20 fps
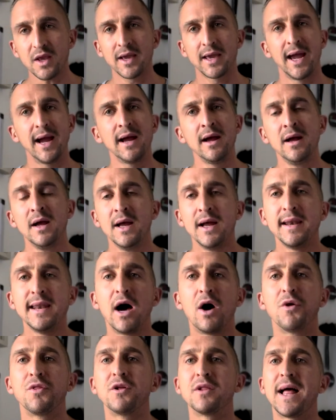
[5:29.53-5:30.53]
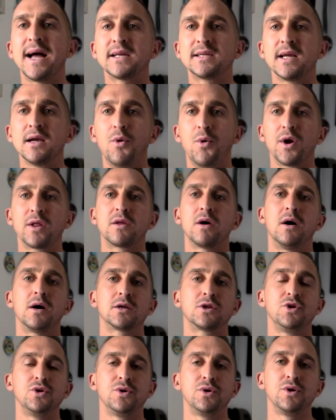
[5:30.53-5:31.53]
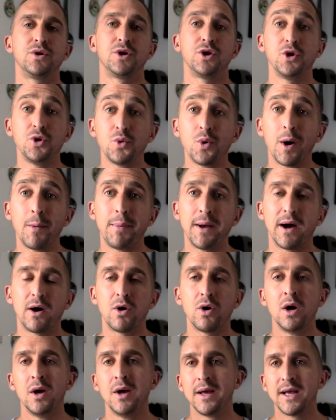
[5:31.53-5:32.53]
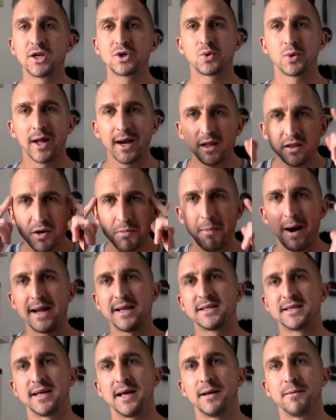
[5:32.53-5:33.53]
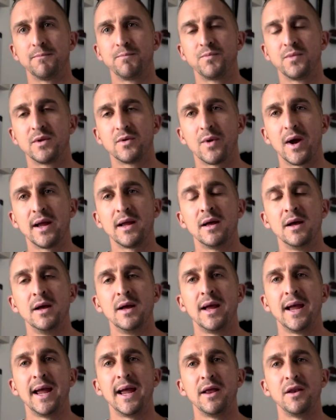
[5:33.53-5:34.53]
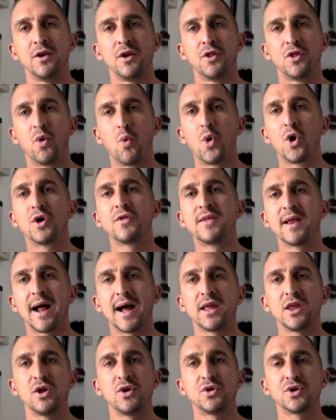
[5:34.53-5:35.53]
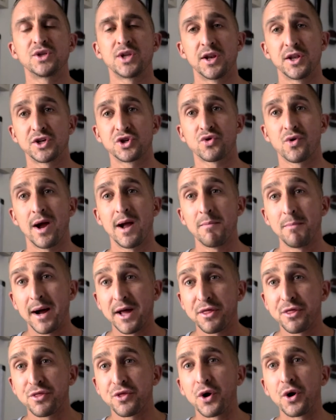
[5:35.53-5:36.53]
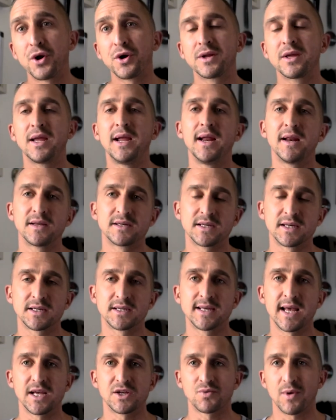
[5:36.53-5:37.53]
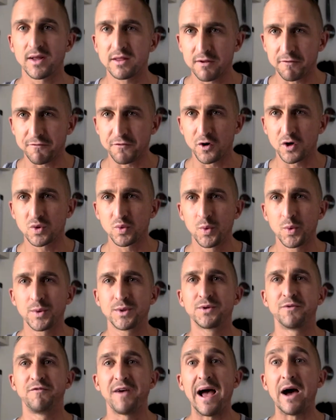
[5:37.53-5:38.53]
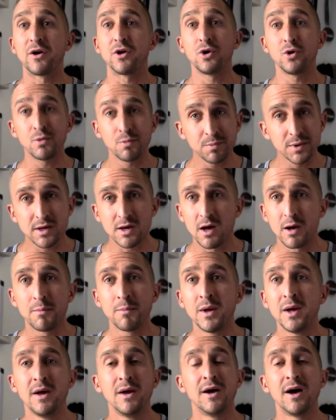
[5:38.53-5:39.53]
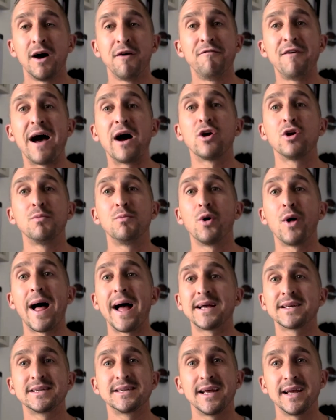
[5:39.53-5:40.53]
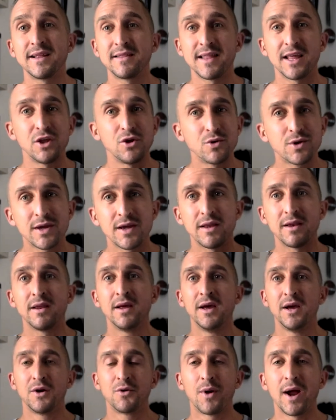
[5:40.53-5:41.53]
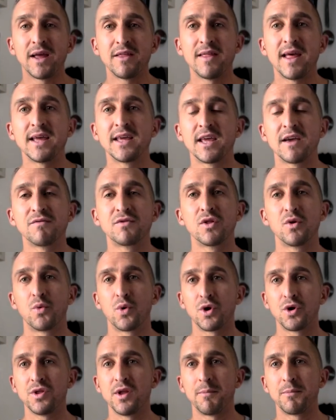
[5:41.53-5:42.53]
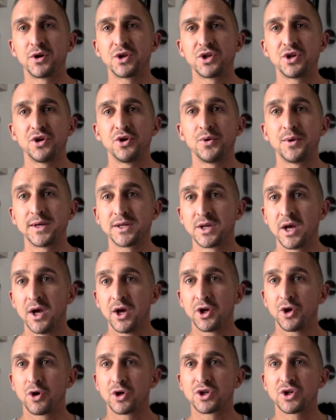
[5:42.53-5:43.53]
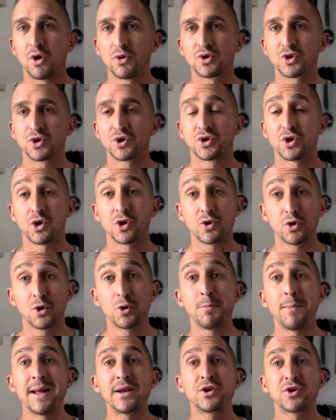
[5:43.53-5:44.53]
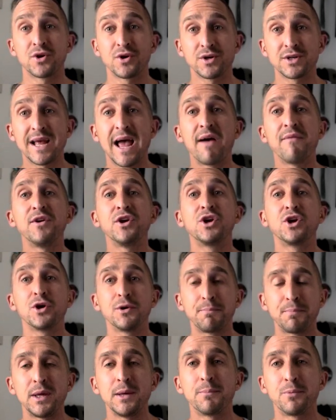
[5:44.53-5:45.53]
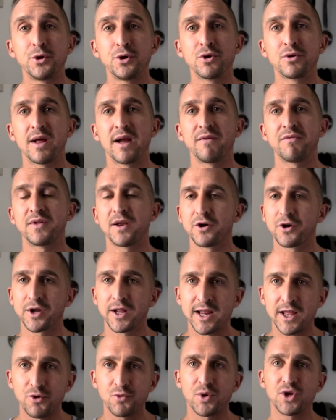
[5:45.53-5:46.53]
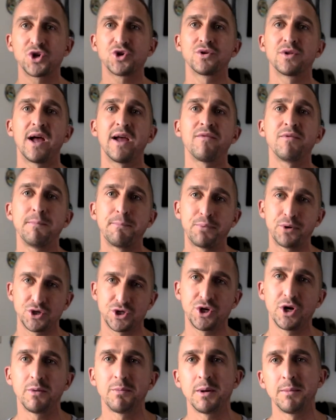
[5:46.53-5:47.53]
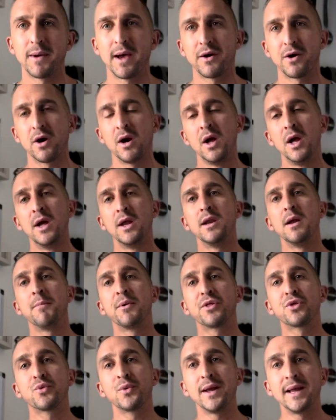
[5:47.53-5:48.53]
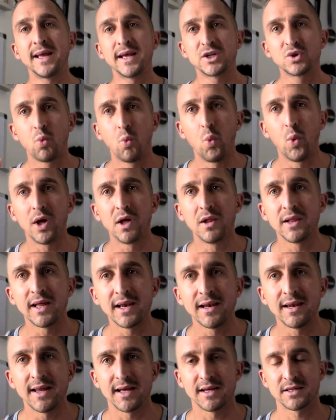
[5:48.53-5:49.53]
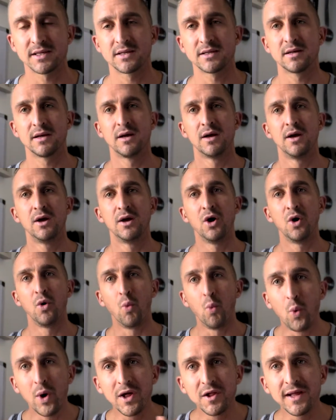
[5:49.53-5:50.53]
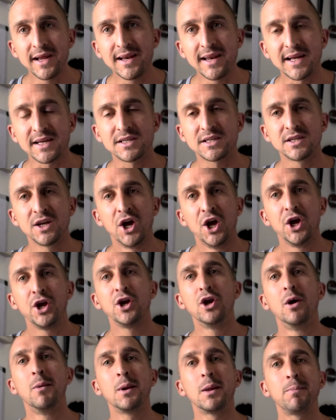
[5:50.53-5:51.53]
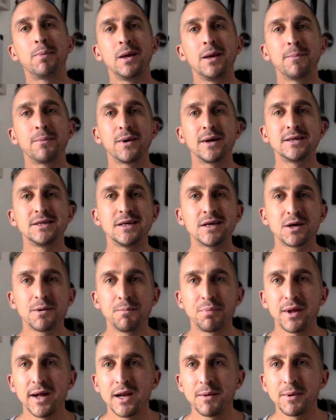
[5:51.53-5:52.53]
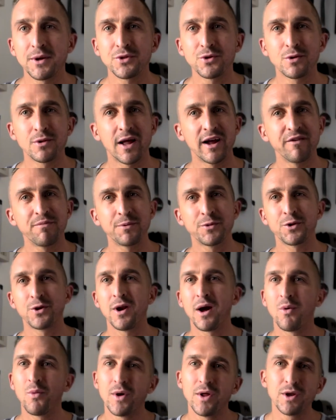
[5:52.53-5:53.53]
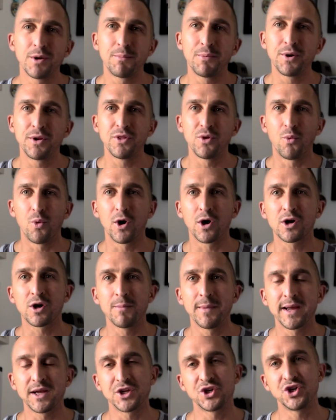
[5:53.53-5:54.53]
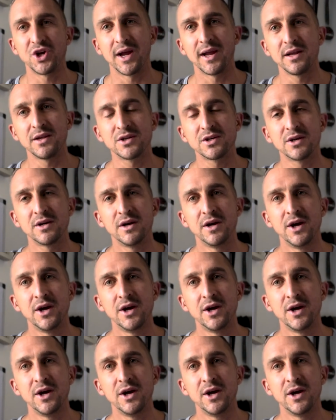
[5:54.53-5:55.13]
Okay. Now, the last thing I want to talk to you about is related to mindset, right? And the word that I use to describe my third key to success, right? The first one was value, become a valuable asset that you can, right, then give to the world. Number two is your social circle or mentors, having good people in your life that are going to enrich your life and push you to be better. Number three is willingness. Willingness. You know how many people I see complain about their life, but they're not willing to put in the work or make a change?